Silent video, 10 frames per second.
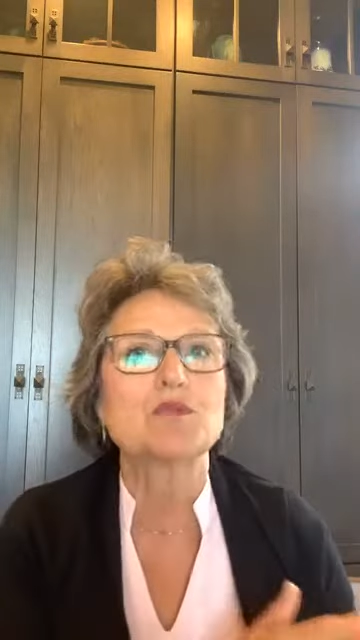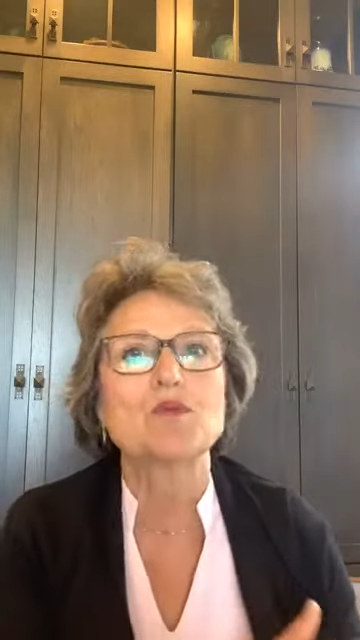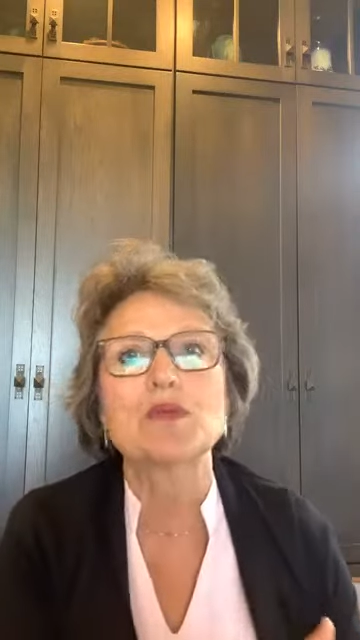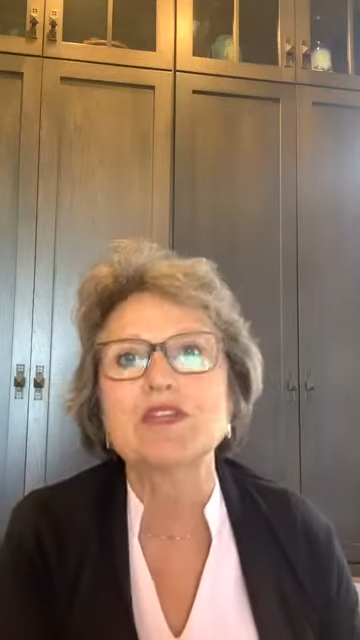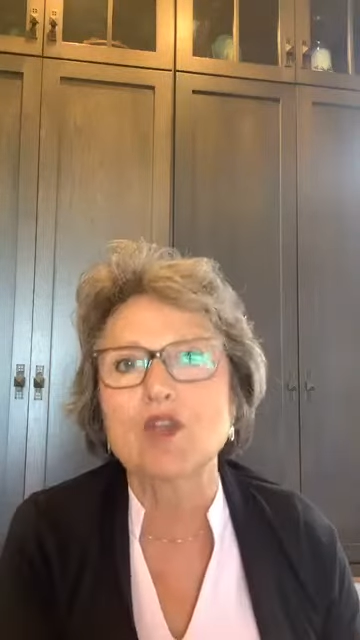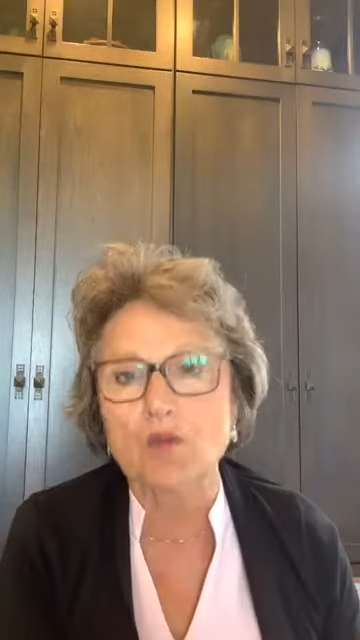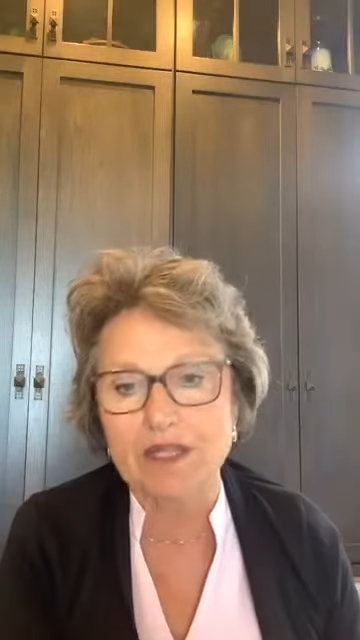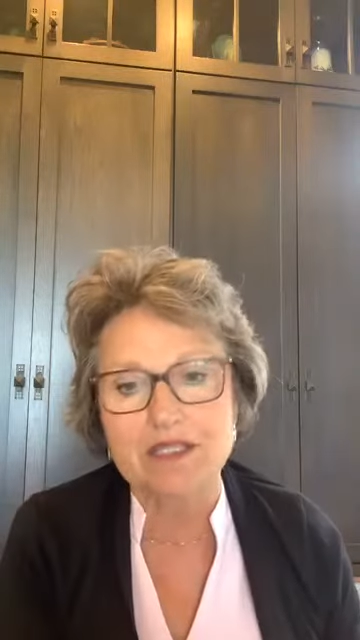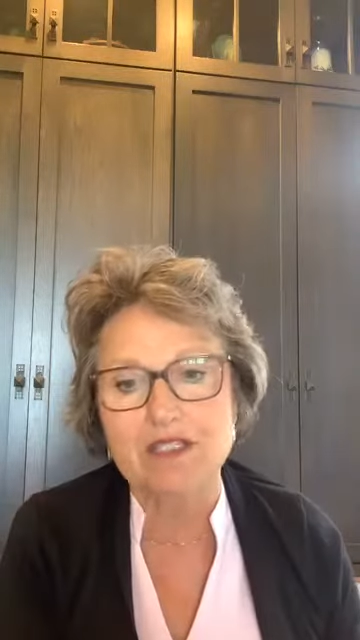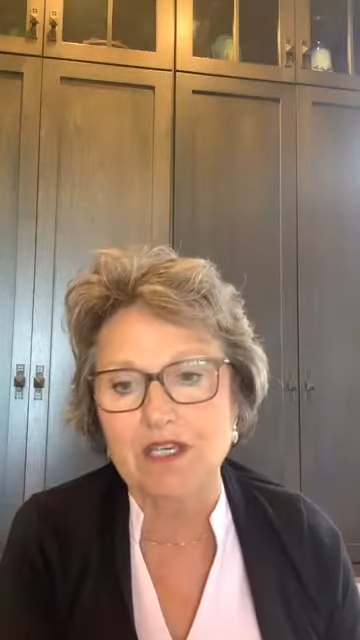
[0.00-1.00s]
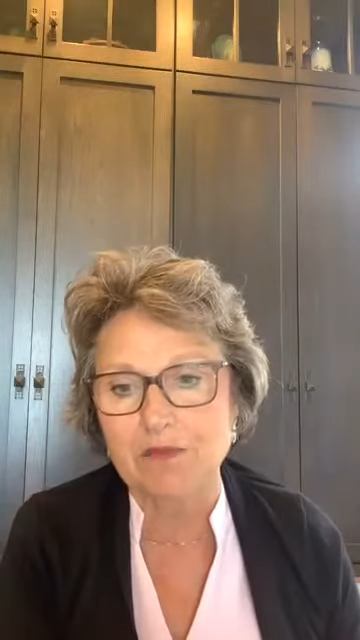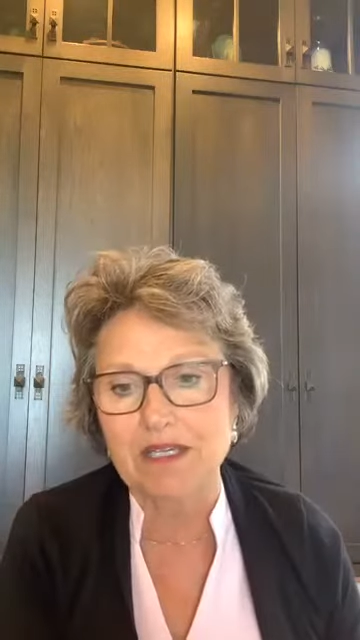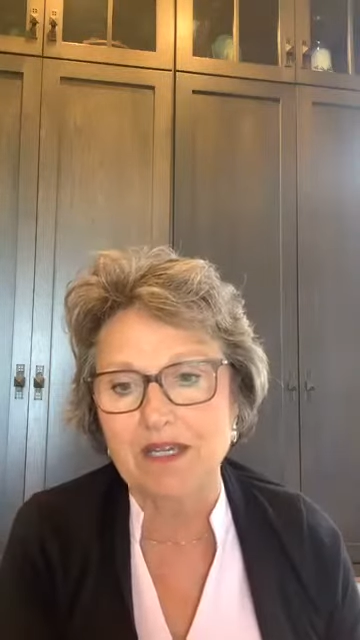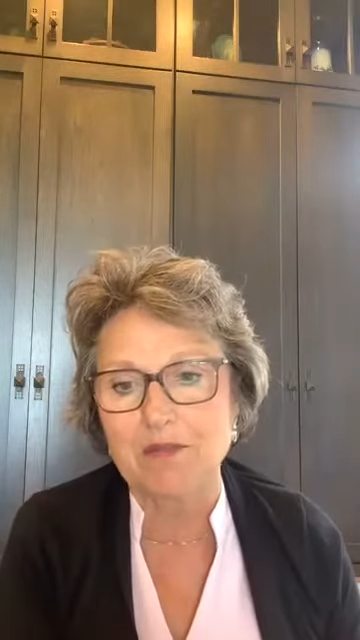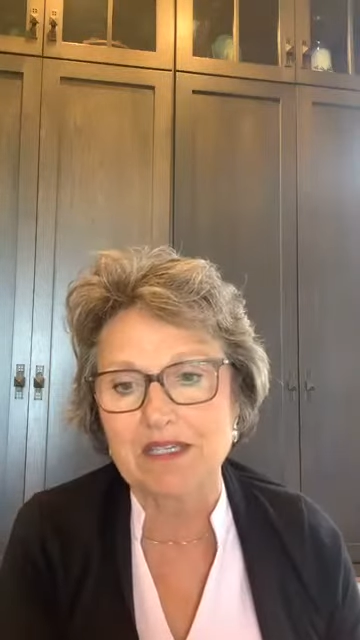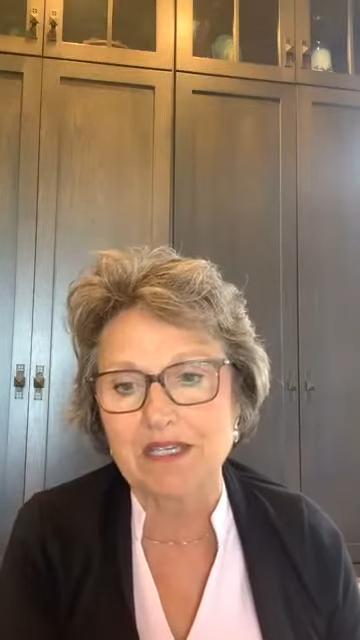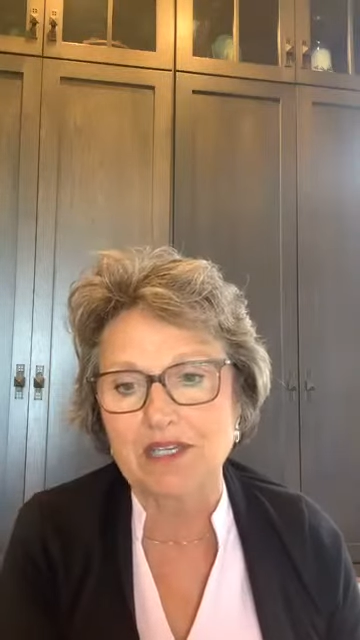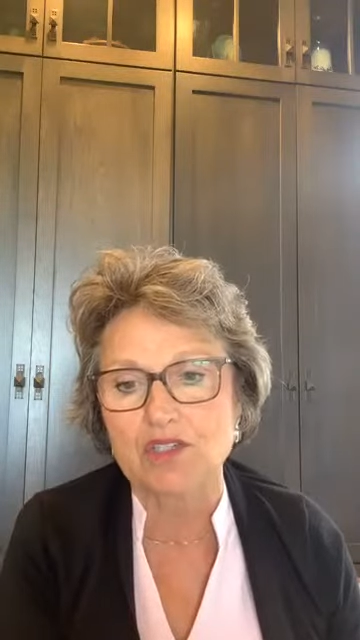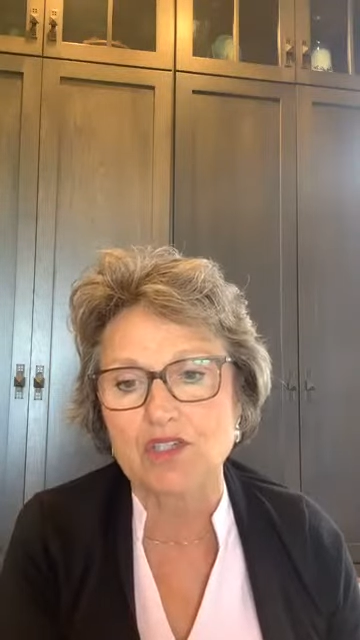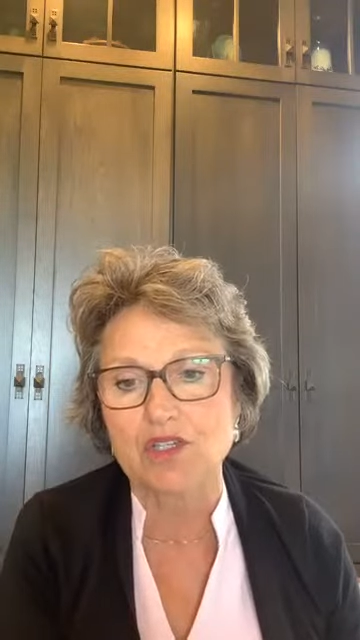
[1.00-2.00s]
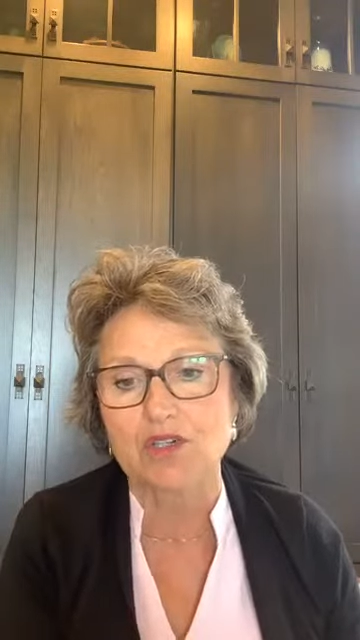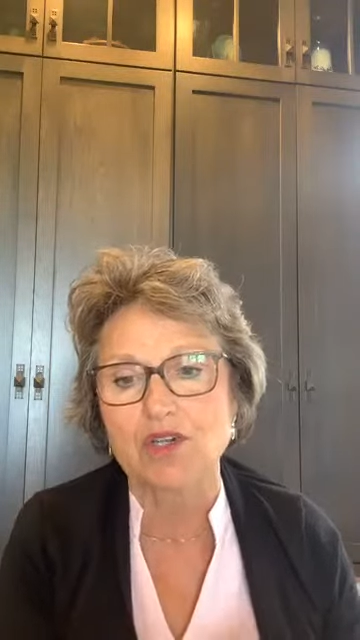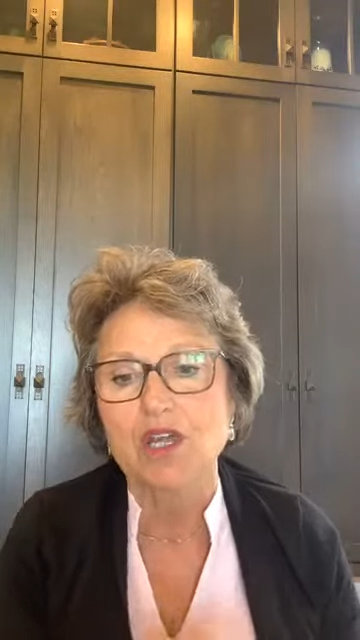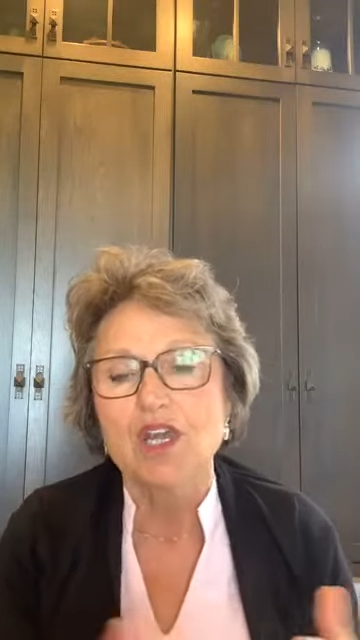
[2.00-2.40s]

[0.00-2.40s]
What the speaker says: but we know that's going to be coming next year.